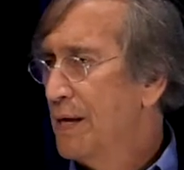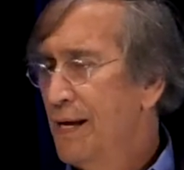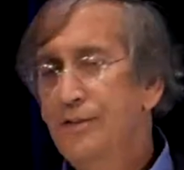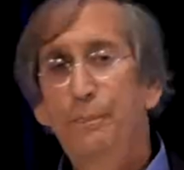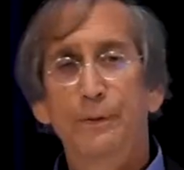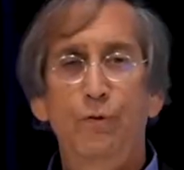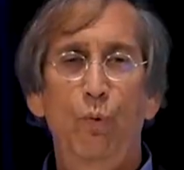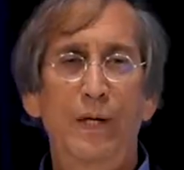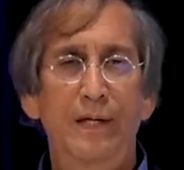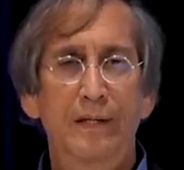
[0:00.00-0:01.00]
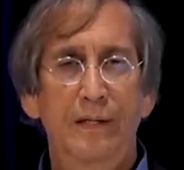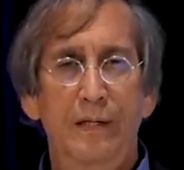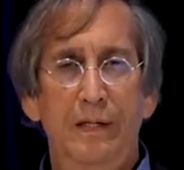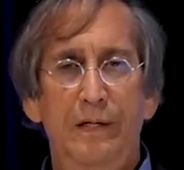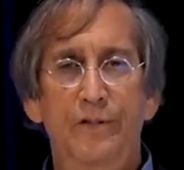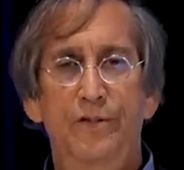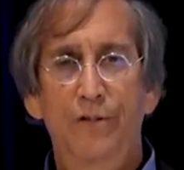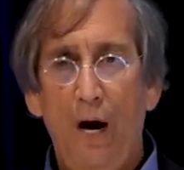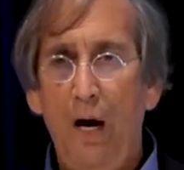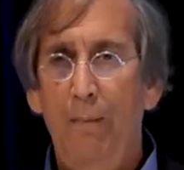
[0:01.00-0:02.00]
It's between
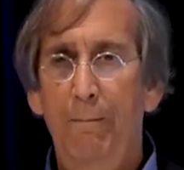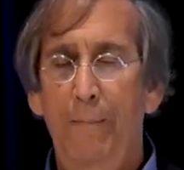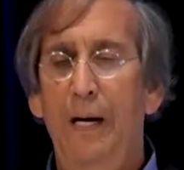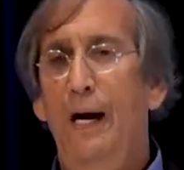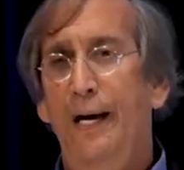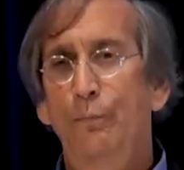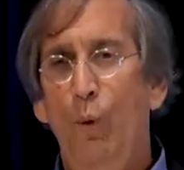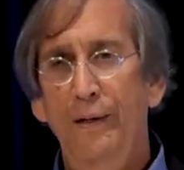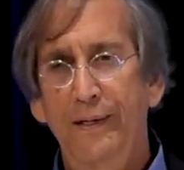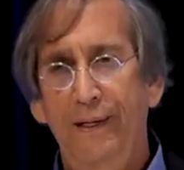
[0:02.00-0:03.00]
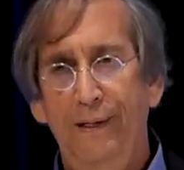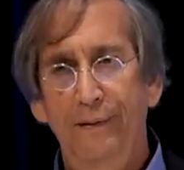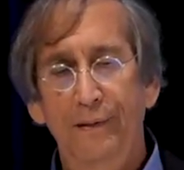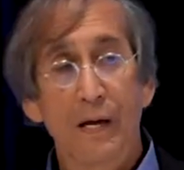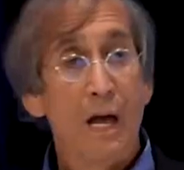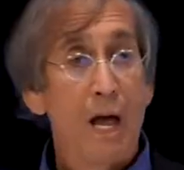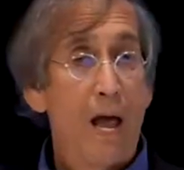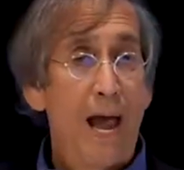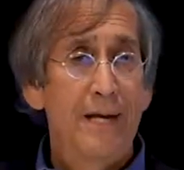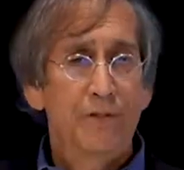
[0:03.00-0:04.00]
dumb on one hand
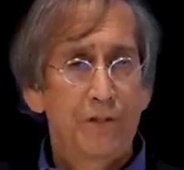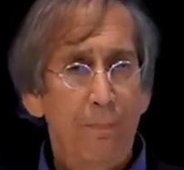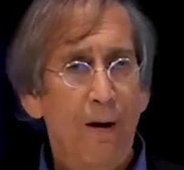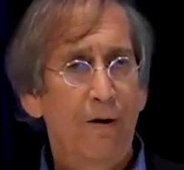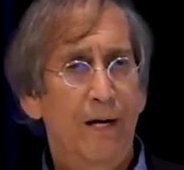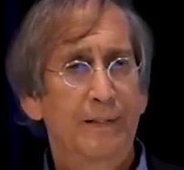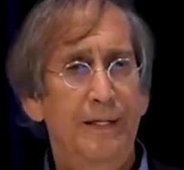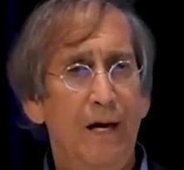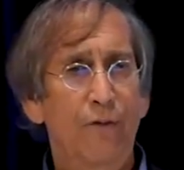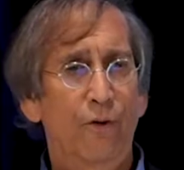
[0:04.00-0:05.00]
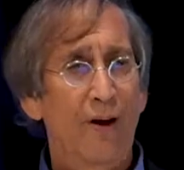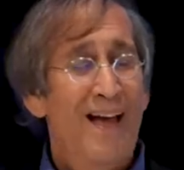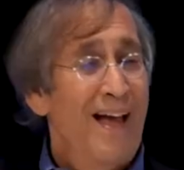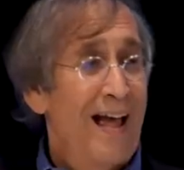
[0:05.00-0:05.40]
and smart on the other.